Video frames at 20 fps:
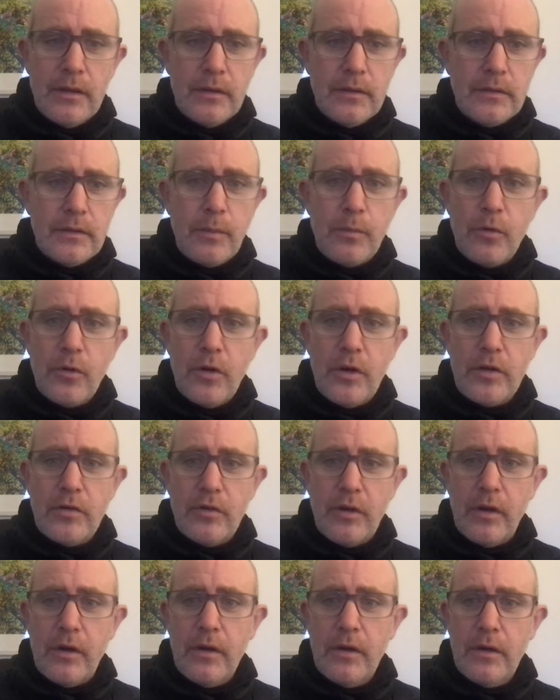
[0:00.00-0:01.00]

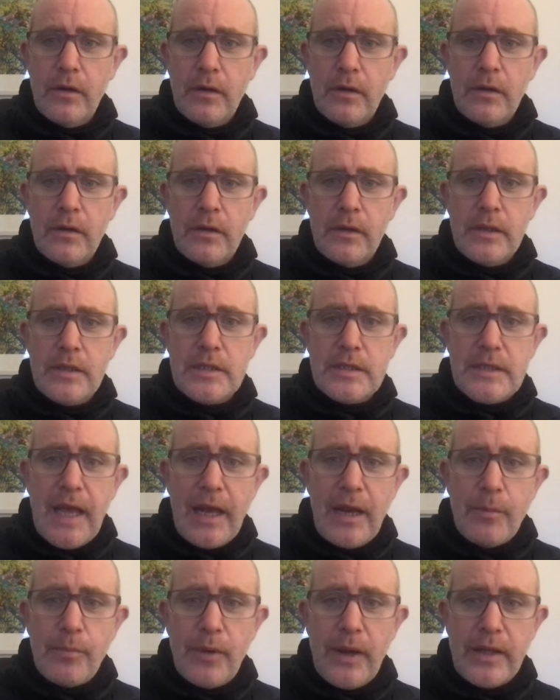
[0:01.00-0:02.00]
murderer, he
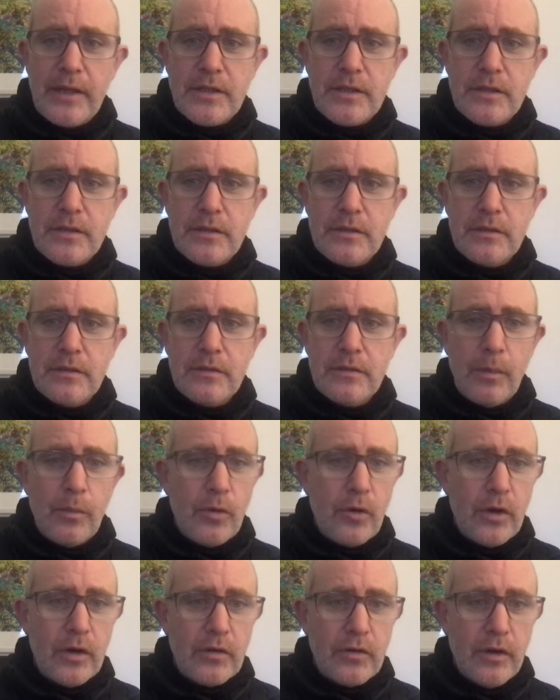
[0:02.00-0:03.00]
celebrates the
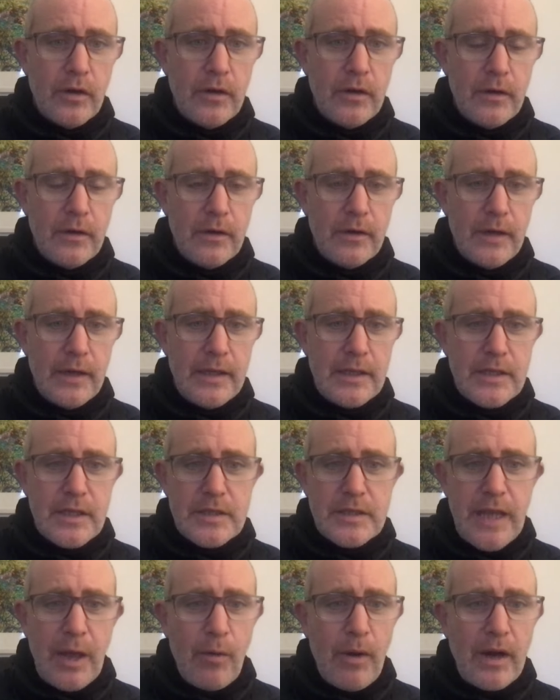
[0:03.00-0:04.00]
murderer, and he says,
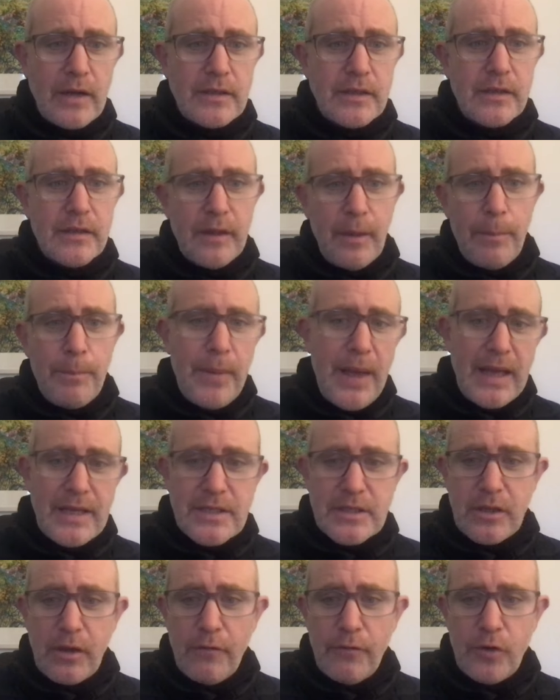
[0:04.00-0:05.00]
"Thou art the
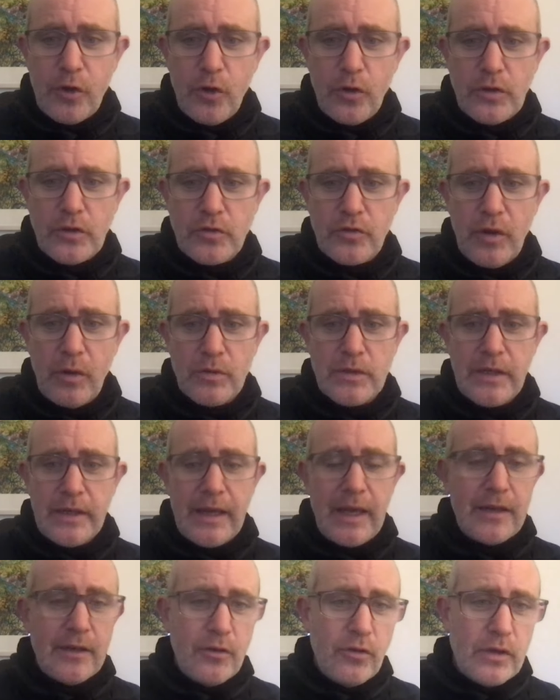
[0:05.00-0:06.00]
best of cutthroats." And
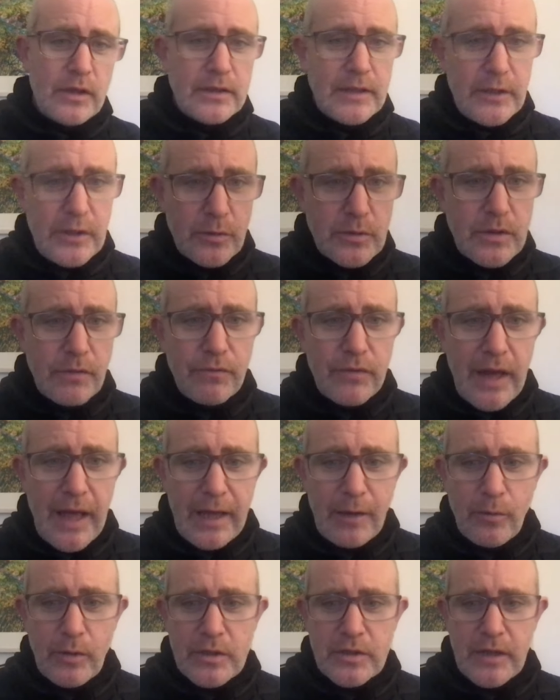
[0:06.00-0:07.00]
again, look at the use of
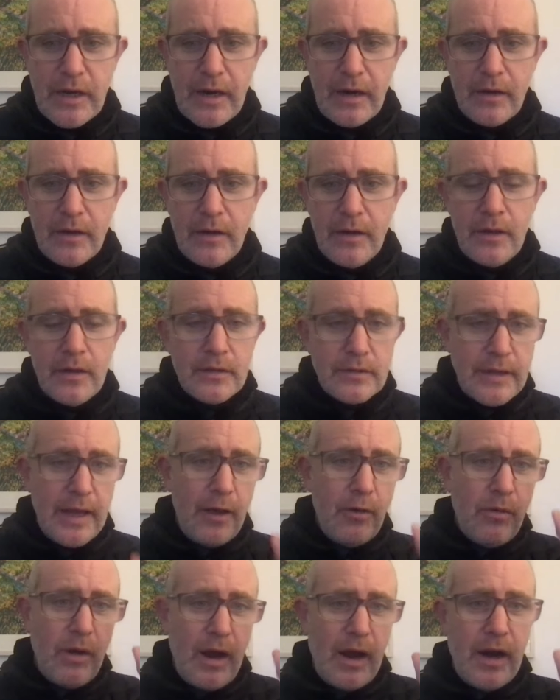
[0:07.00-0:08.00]
language there.
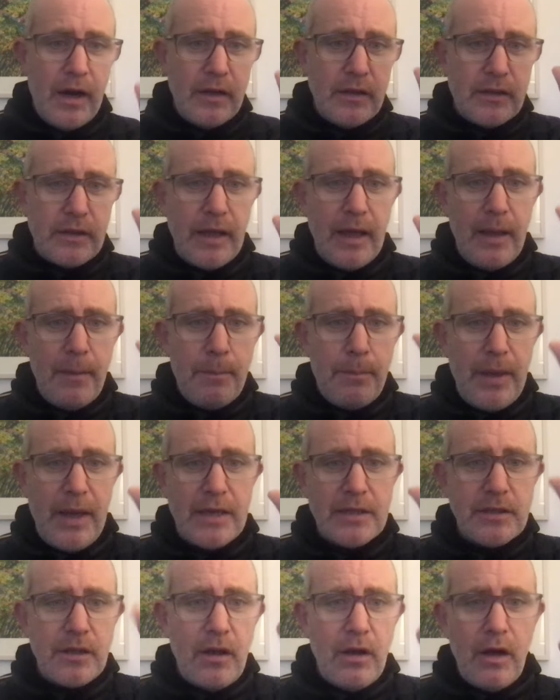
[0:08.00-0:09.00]
Thou art the
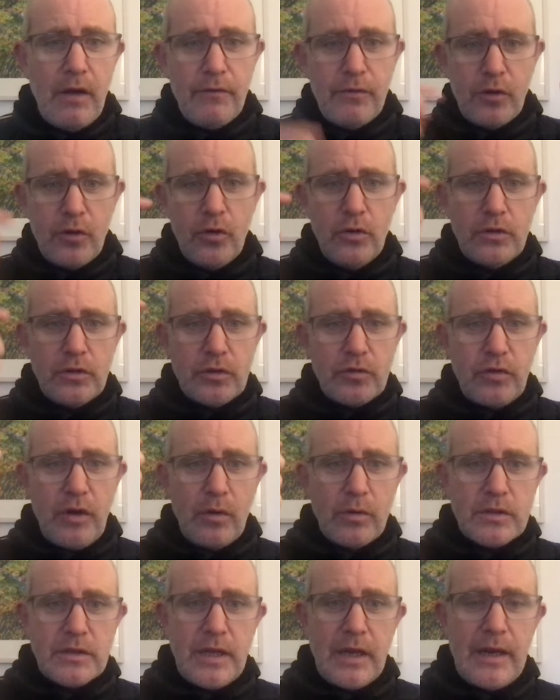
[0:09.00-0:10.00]
best of
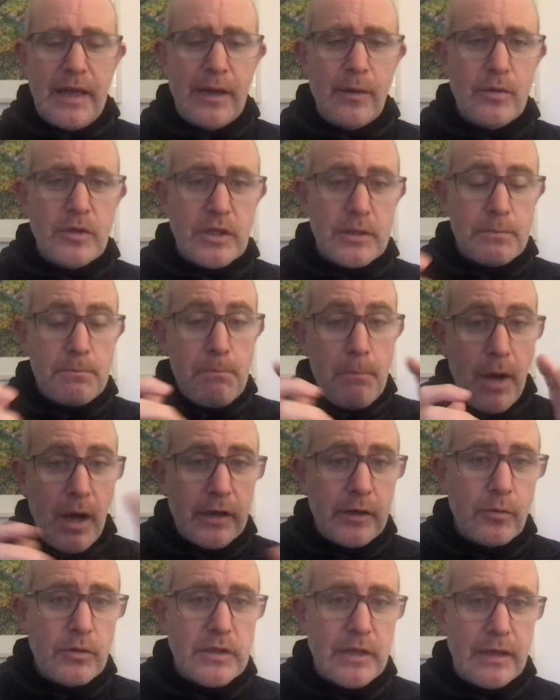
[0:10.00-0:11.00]
cutthroats. The language is
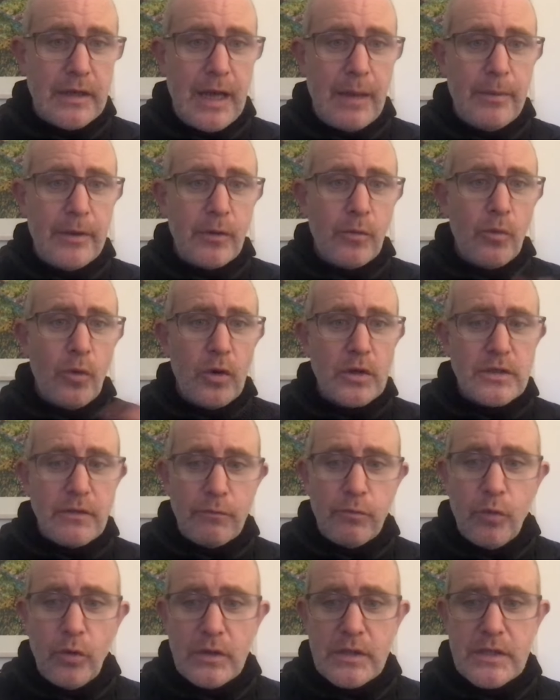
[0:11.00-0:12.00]
monosyllabic, words of one